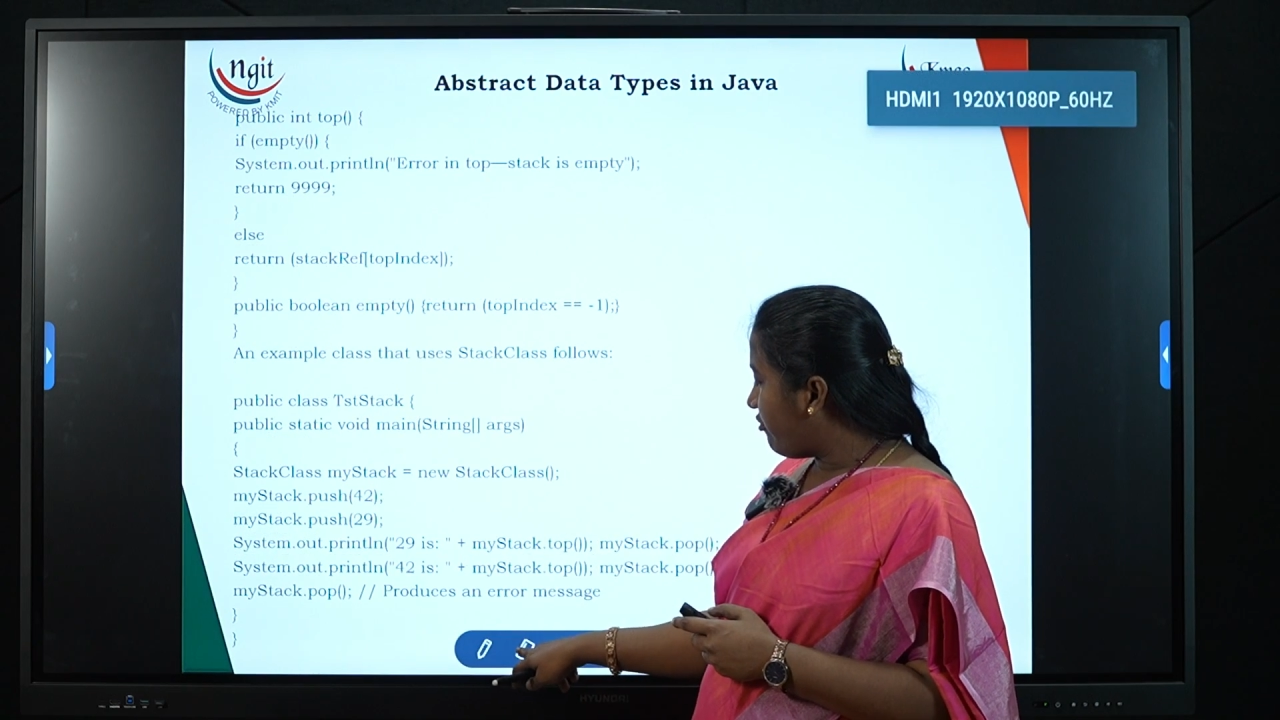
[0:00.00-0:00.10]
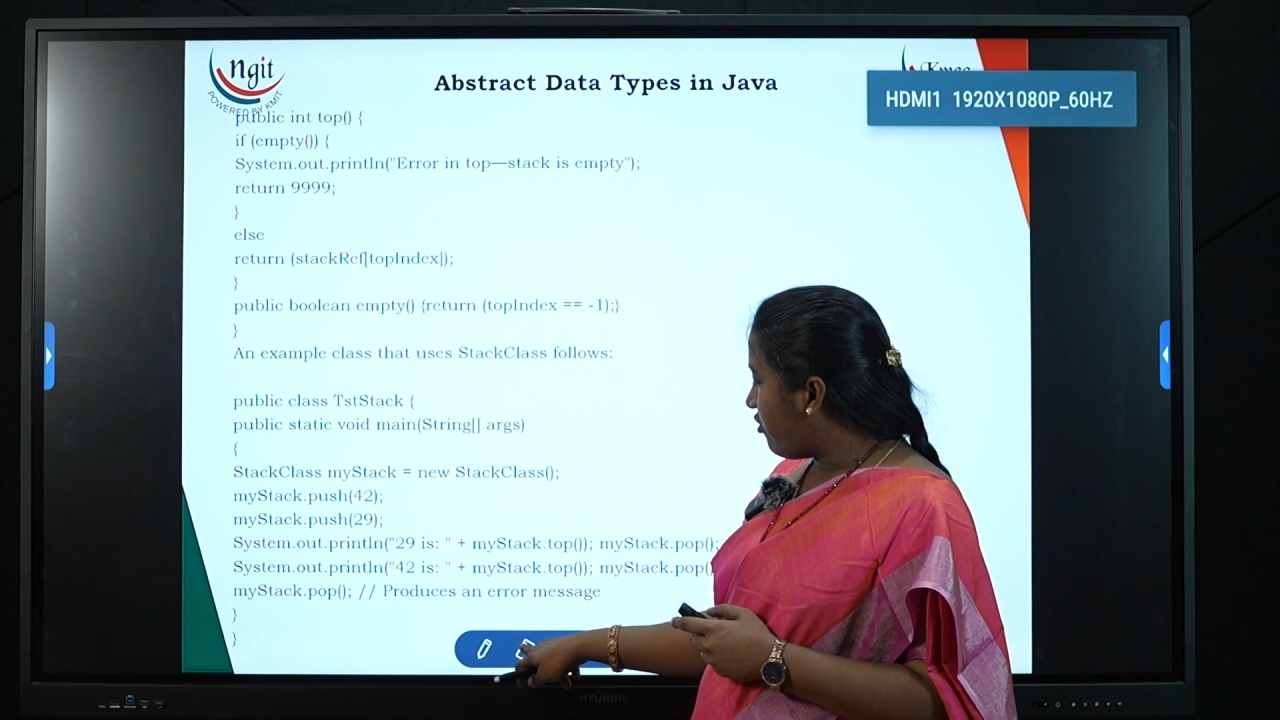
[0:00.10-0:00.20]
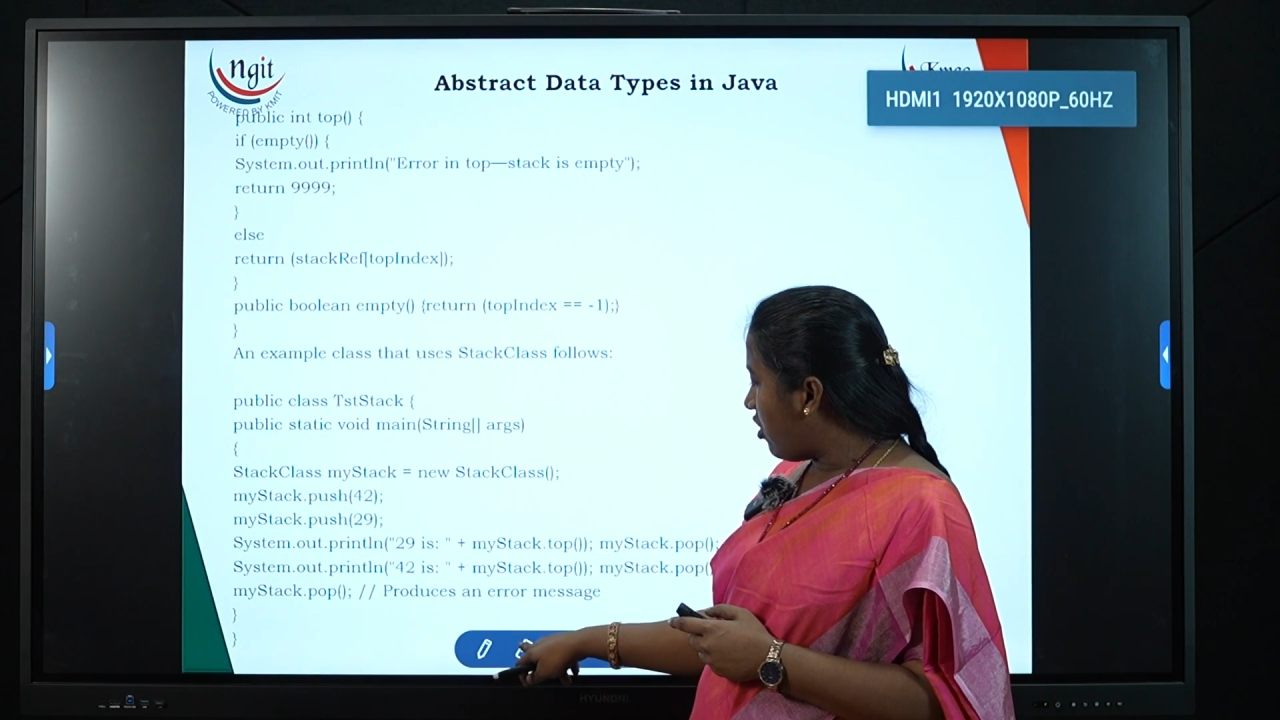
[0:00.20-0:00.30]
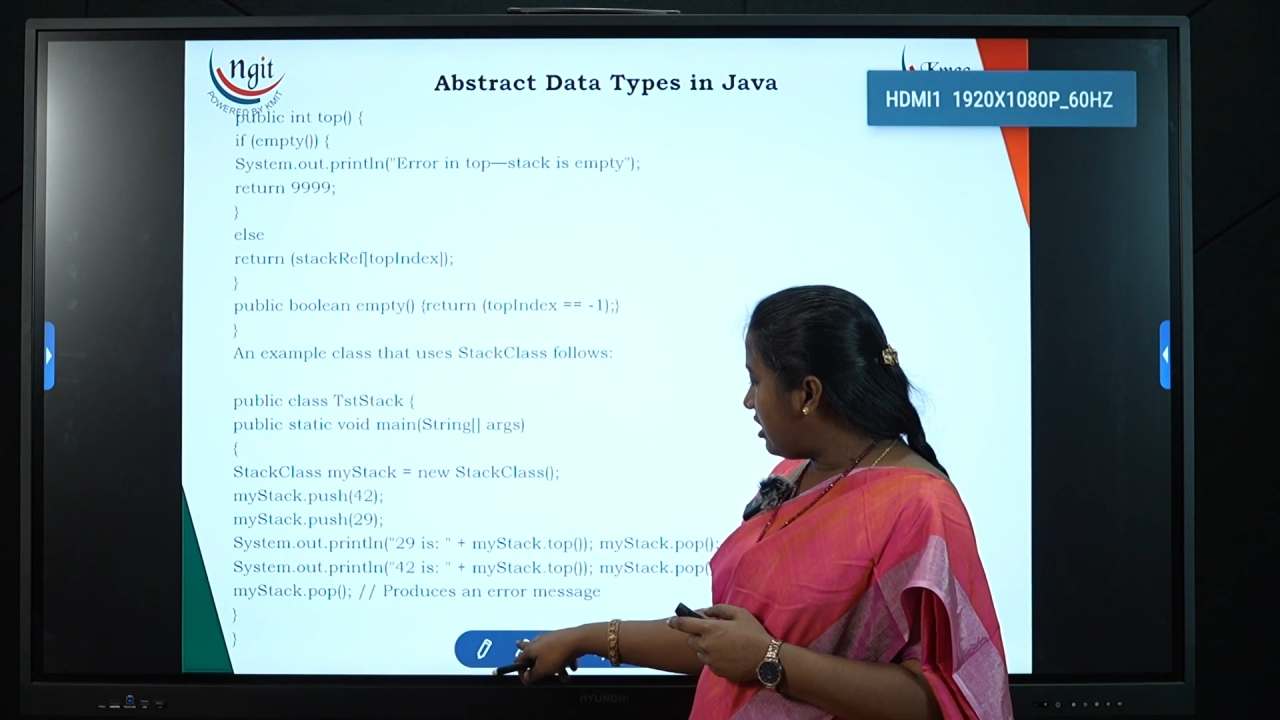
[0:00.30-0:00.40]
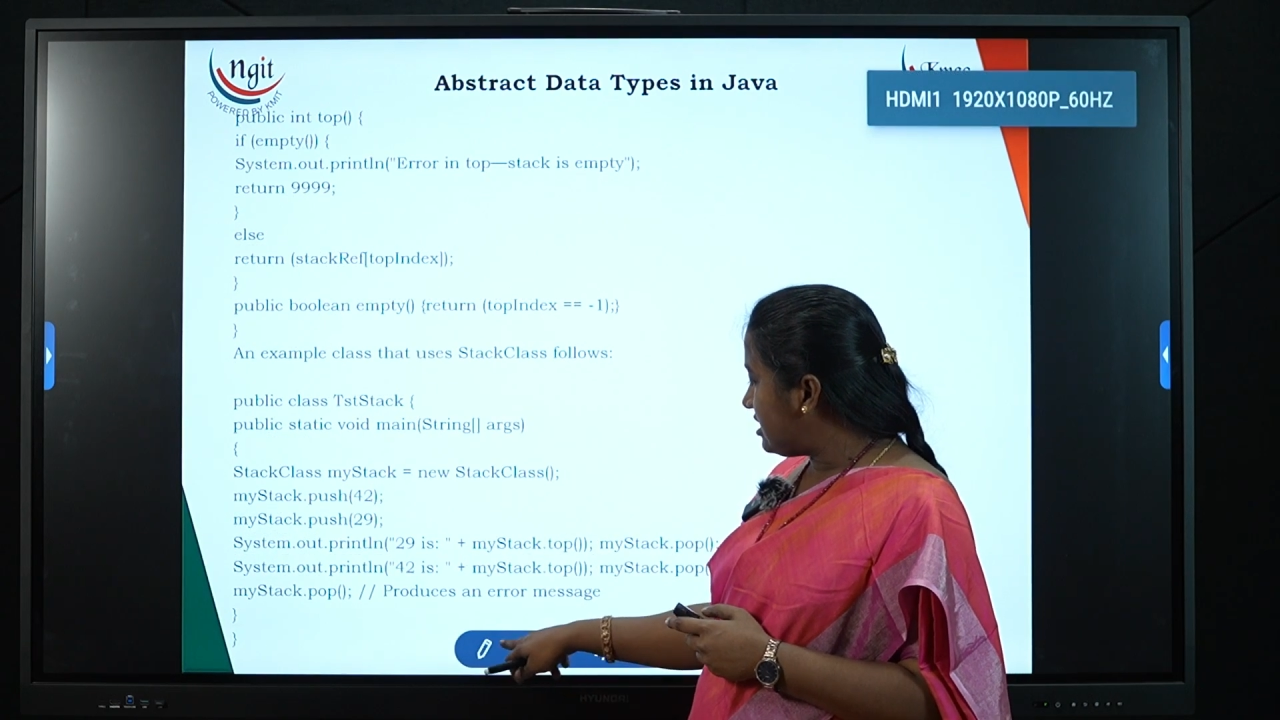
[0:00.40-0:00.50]

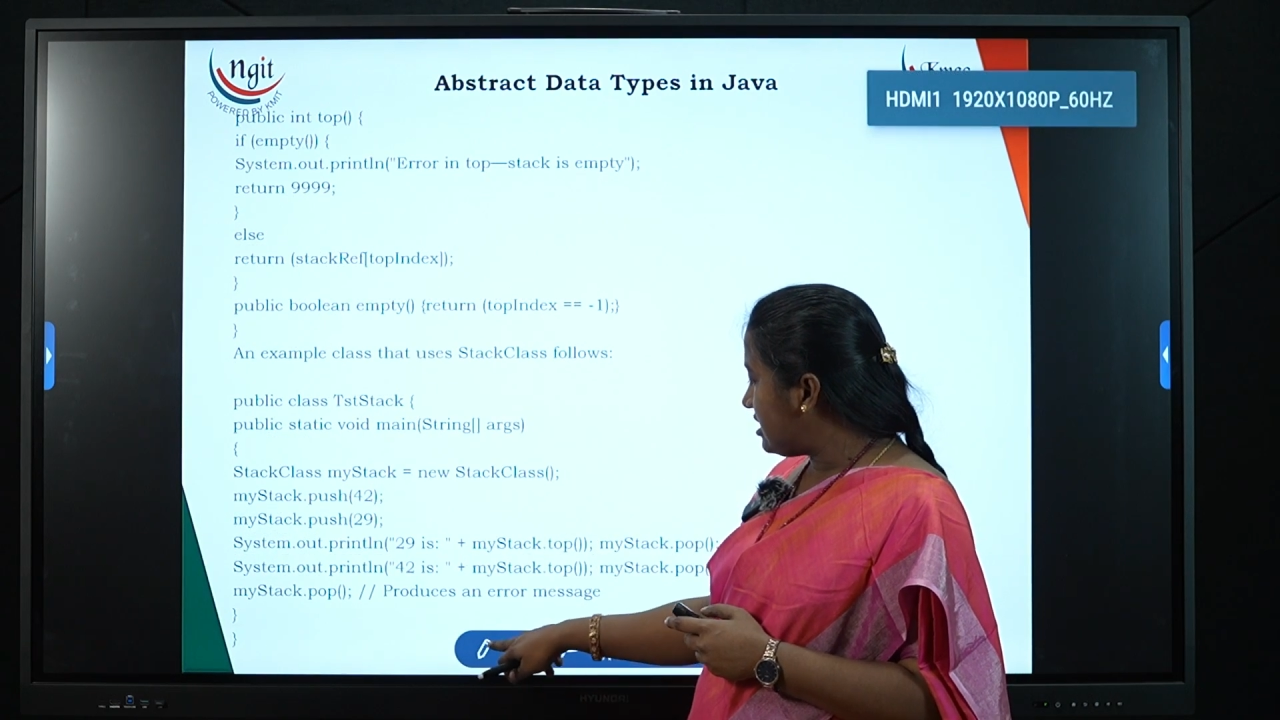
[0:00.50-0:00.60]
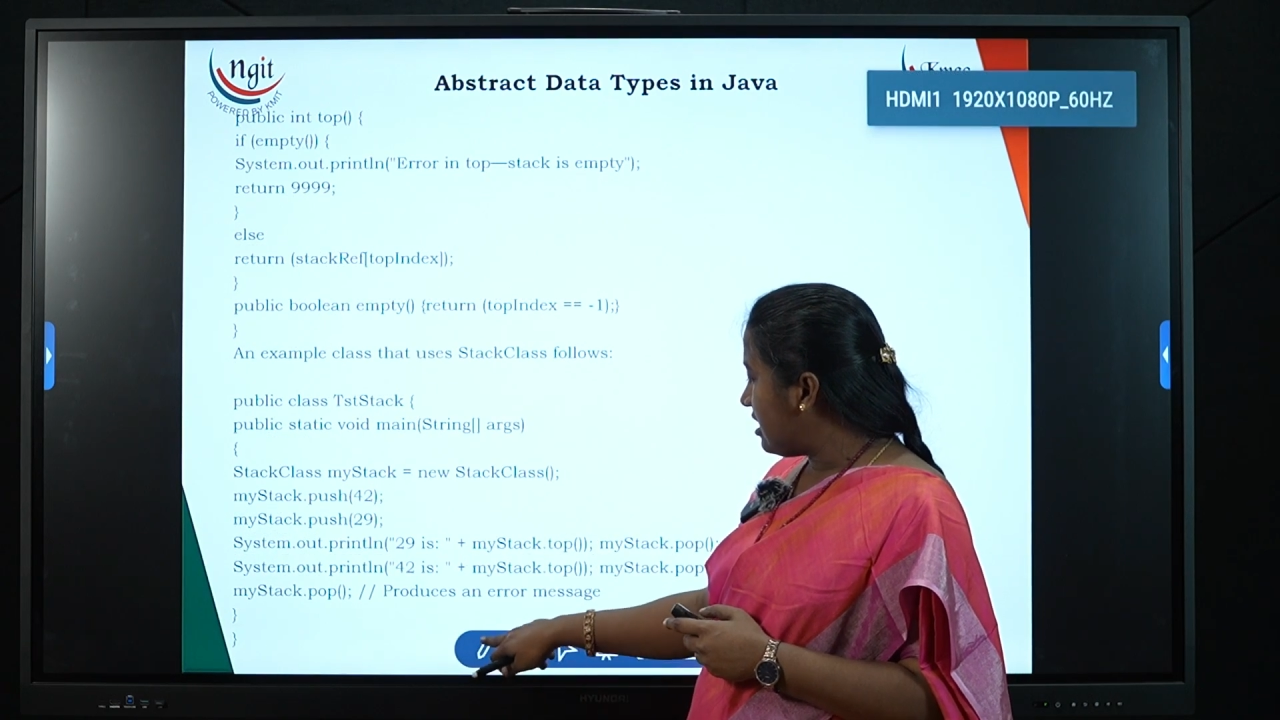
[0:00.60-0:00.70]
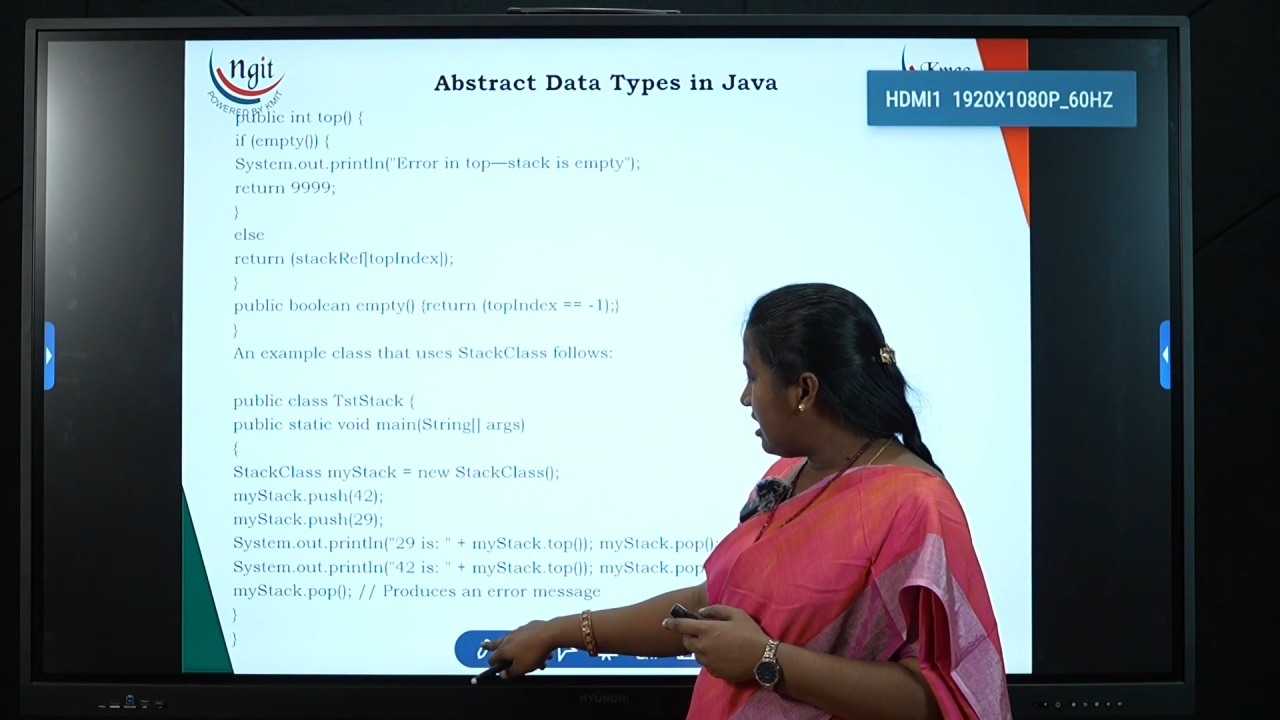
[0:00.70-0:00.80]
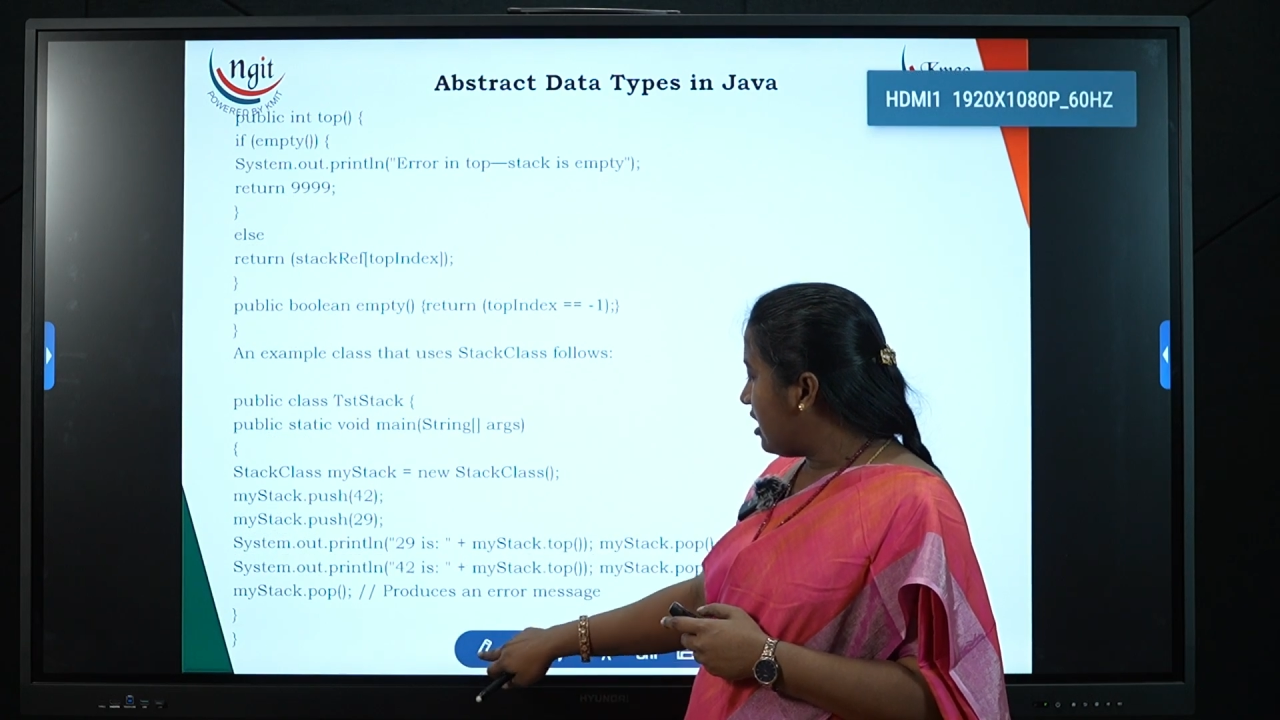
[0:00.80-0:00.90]
false.